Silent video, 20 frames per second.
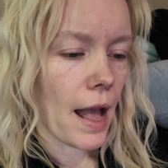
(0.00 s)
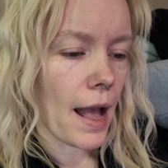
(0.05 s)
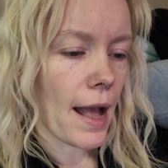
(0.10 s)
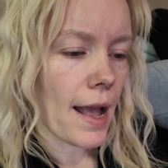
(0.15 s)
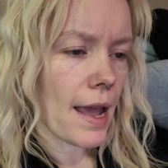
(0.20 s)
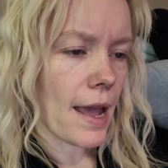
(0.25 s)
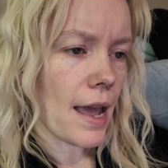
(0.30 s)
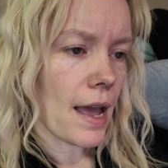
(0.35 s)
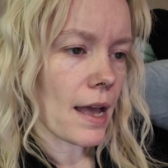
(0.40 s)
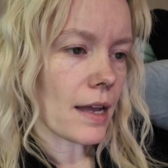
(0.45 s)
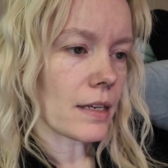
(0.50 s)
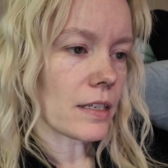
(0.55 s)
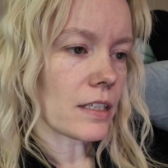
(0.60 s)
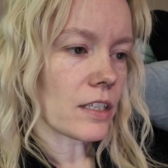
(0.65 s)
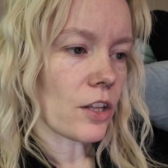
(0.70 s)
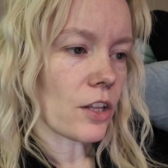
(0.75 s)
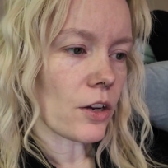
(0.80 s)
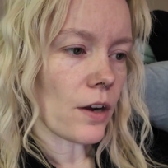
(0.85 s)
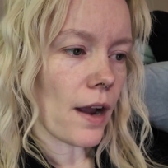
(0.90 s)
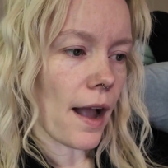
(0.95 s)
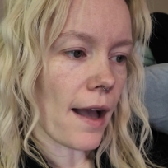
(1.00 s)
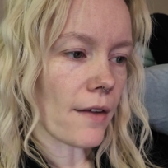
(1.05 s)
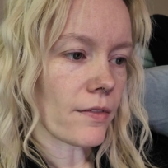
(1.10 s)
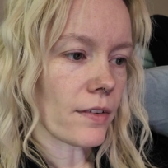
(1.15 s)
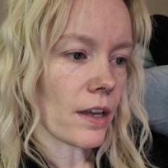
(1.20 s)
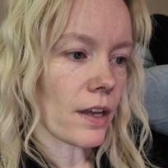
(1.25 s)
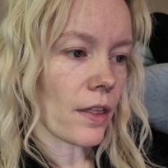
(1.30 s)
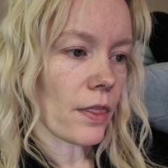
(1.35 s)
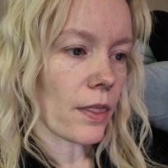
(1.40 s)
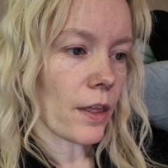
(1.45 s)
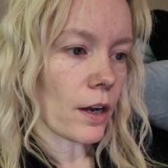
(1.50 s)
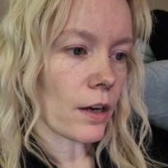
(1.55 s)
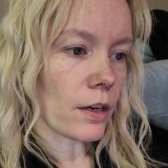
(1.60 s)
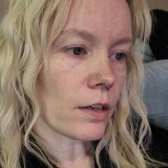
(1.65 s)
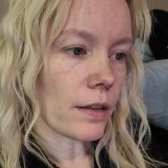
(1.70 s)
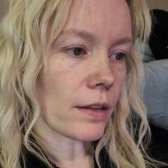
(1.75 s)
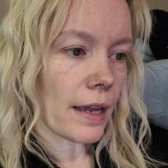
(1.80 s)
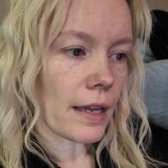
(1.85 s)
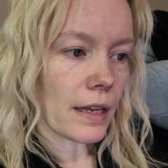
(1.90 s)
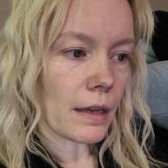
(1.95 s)
and they're having
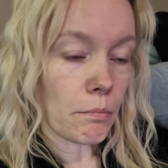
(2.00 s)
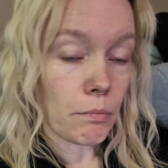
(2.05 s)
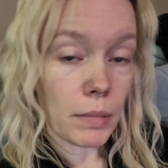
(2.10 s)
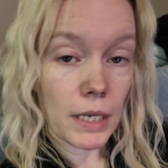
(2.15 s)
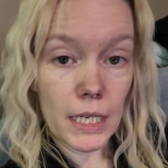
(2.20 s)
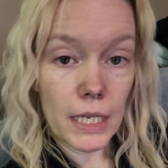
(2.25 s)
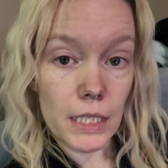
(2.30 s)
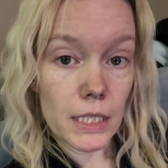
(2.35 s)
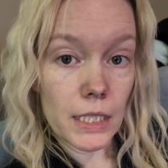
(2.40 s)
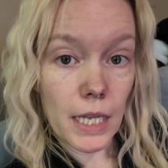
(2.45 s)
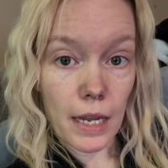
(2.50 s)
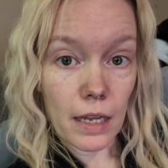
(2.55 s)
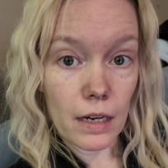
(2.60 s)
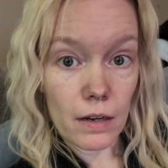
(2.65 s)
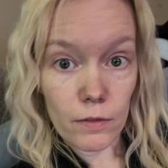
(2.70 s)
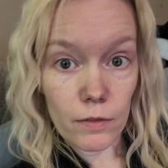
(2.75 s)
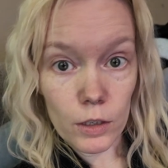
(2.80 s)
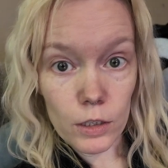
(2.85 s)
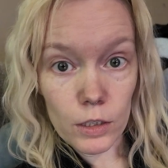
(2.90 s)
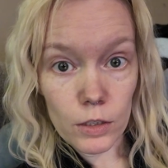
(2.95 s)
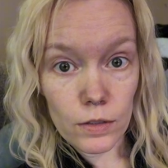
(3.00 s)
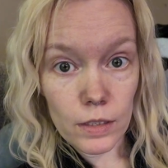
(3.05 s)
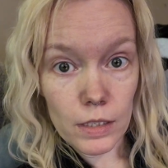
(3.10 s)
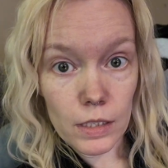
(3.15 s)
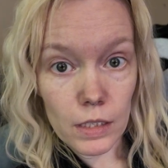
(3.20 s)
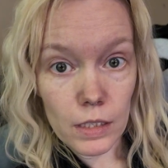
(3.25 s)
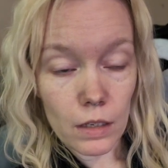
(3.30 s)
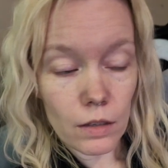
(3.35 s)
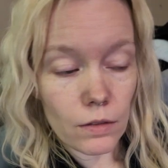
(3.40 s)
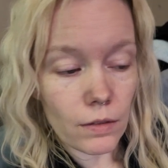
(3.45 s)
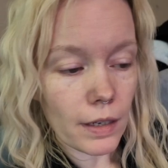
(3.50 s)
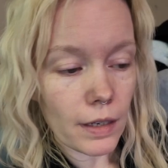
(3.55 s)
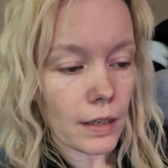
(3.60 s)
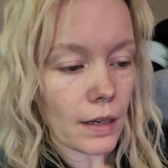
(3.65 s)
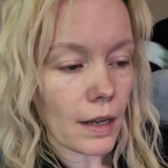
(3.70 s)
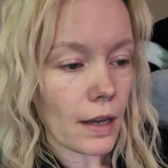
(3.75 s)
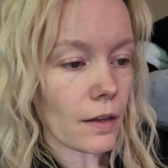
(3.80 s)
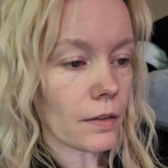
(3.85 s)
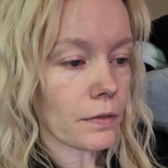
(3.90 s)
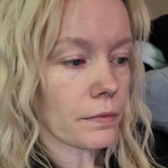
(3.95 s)
their like biggest anniversary sale right
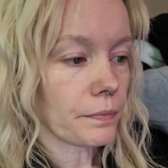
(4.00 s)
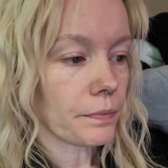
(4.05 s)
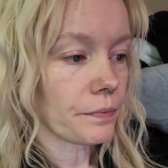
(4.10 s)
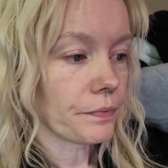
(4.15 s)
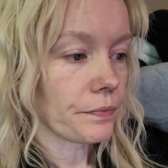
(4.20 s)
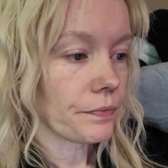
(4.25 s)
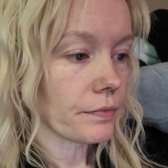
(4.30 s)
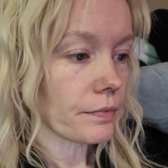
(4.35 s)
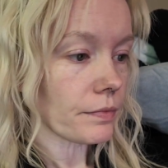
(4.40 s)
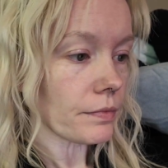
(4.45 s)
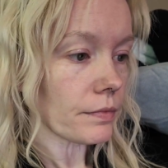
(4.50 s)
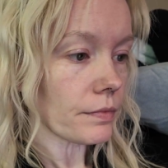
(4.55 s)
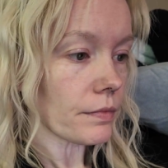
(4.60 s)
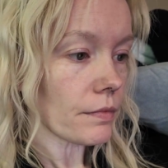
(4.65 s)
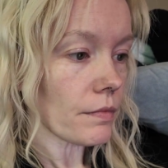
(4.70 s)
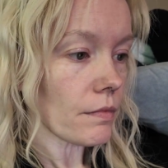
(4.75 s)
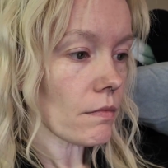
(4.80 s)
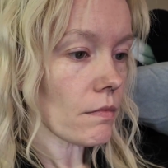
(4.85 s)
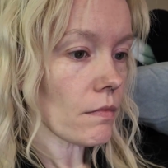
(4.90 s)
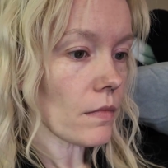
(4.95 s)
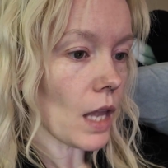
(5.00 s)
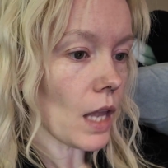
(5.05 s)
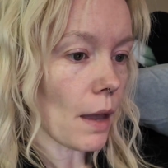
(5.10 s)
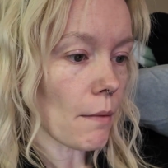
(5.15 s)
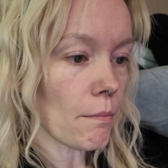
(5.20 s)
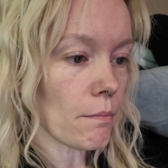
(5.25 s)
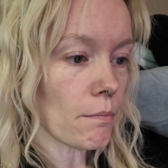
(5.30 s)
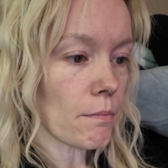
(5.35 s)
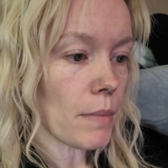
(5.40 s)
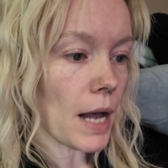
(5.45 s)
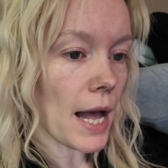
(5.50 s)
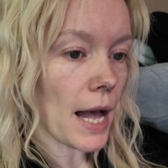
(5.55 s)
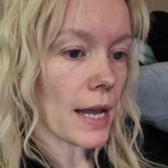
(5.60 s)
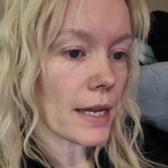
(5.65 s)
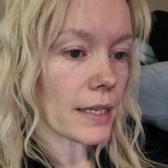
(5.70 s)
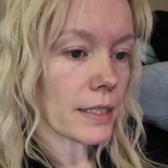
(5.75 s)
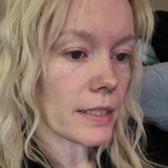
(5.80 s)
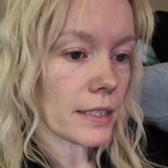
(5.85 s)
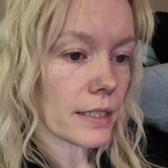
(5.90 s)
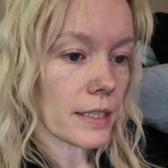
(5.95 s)
now.
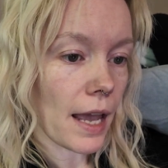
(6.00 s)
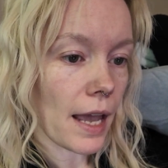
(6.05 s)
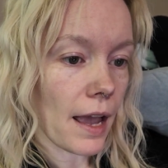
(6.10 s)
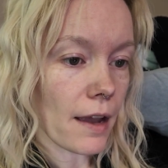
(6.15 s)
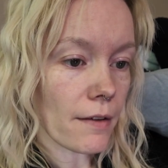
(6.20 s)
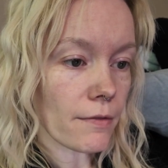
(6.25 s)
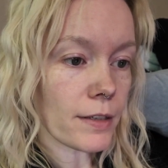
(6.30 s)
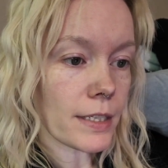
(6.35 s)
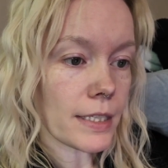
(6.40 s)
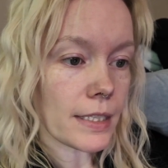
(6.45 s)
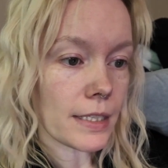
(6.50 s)
But every